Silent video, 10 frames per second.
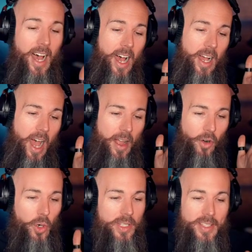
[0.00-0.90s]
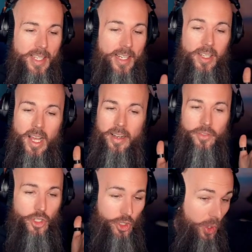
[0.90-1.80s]
I've heard this thing in a lot
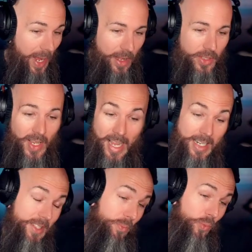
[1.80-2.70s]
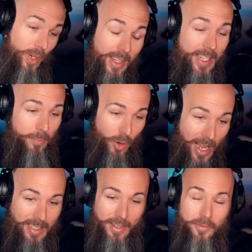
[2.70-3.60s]
of shootouts and it's really
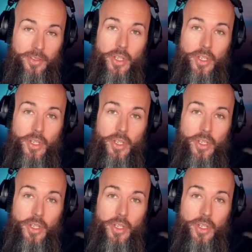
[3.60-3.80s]
impressive.